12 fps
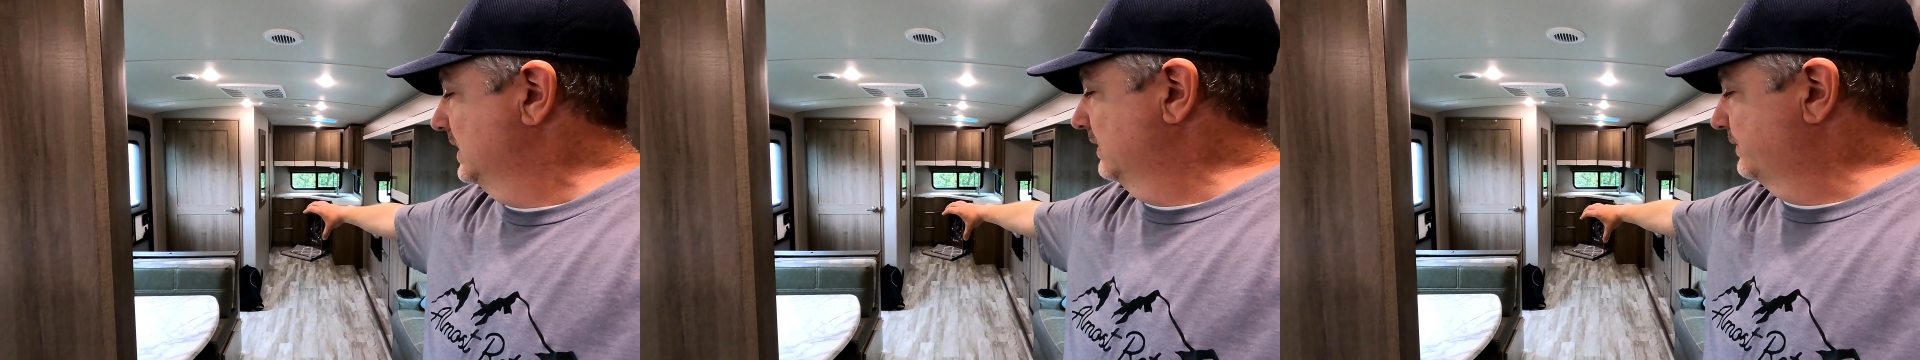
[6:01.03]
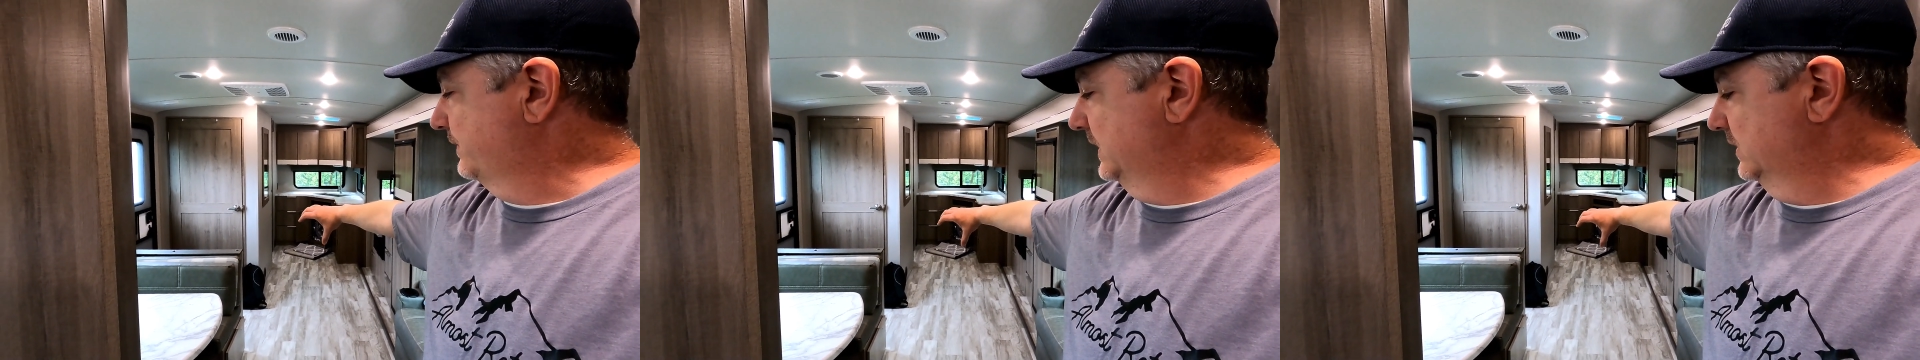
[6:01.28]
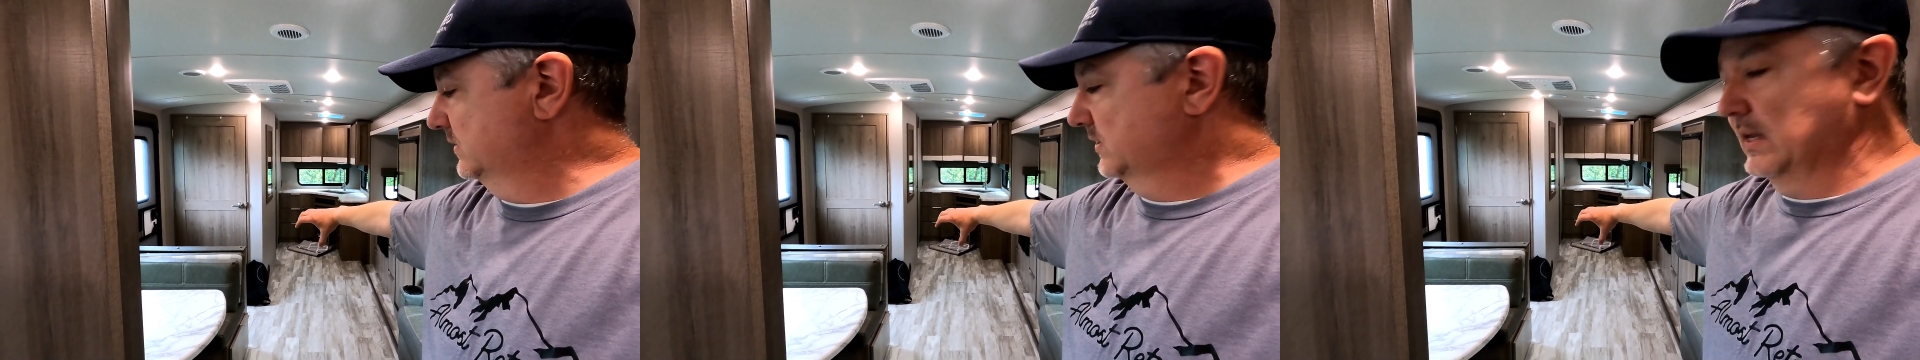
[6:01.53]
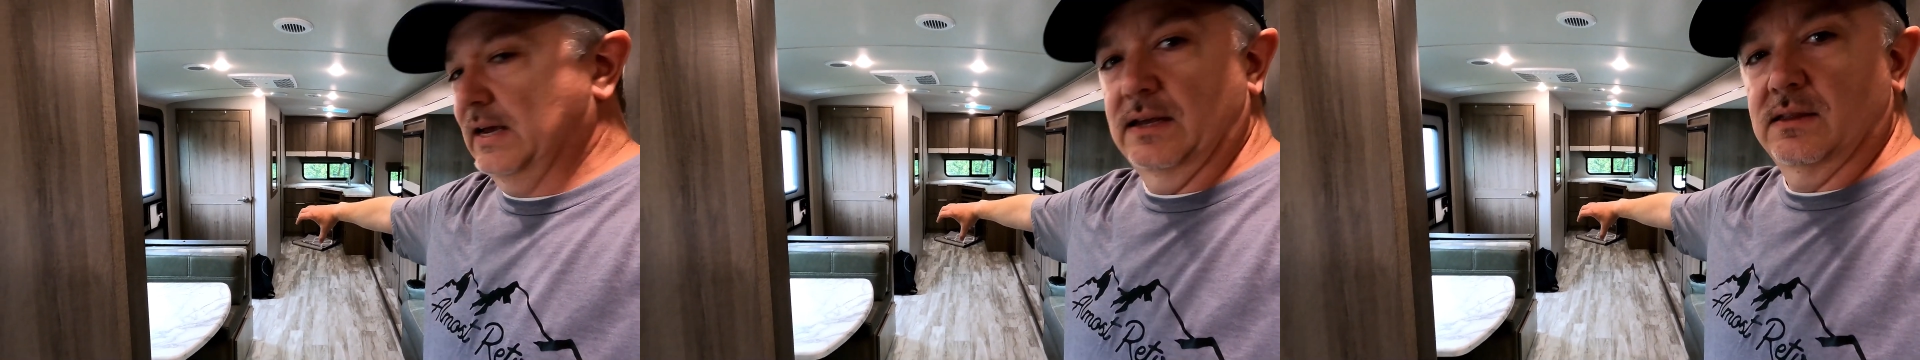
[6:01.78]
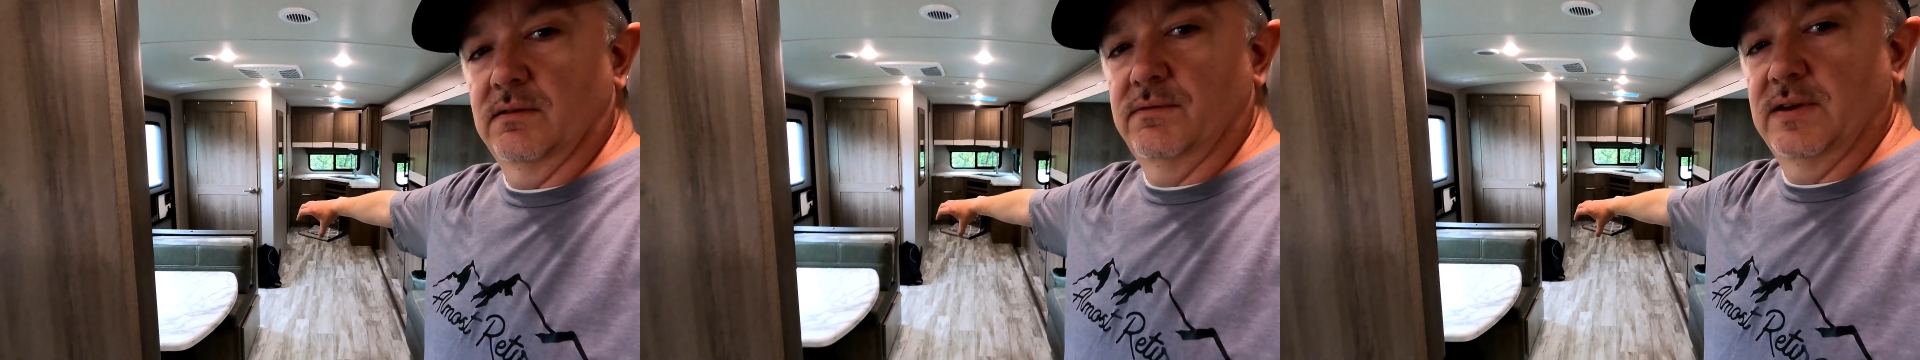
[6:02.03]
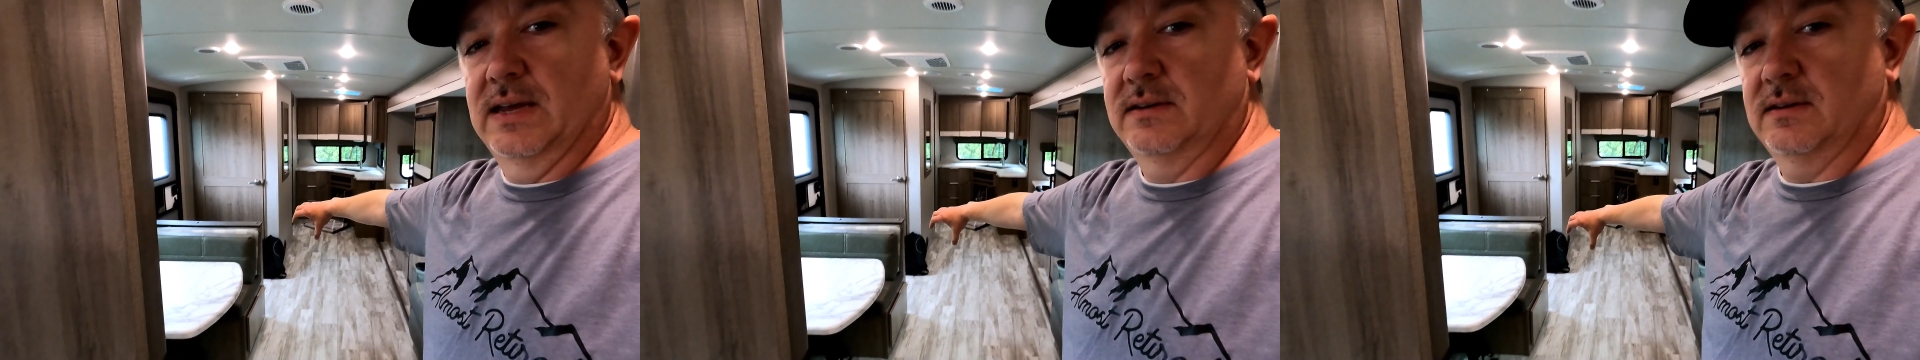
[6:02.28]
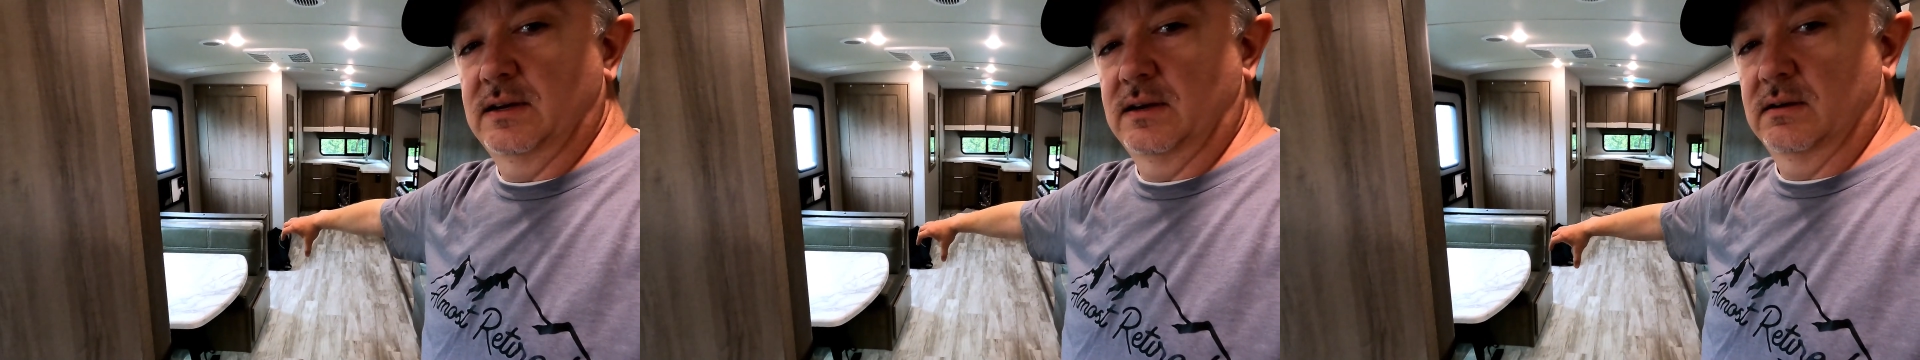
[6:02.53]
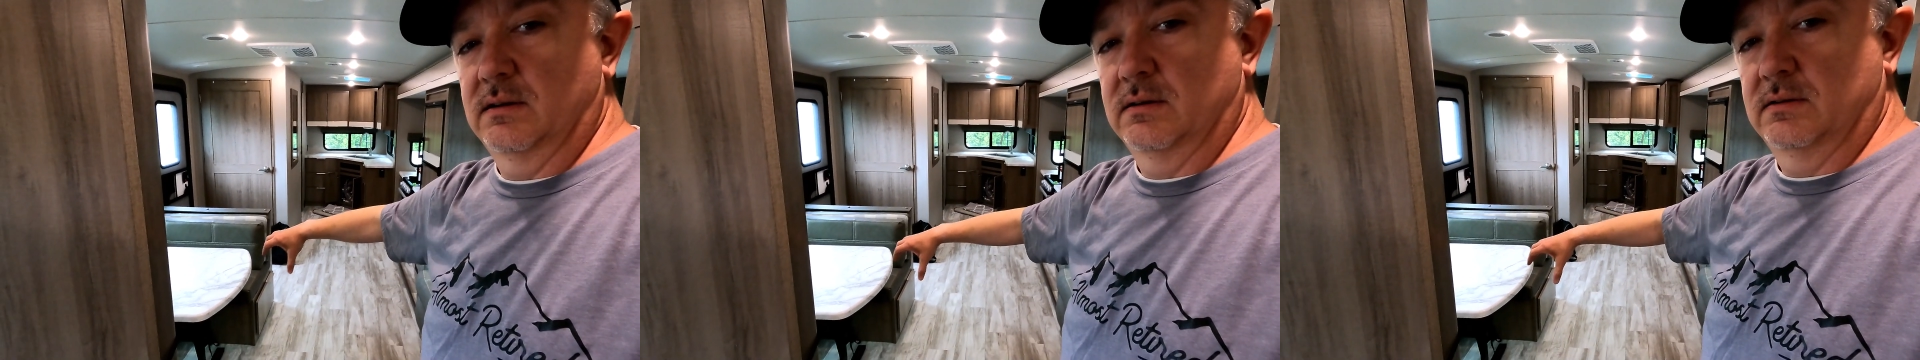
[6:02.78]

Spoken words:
it feels like the venting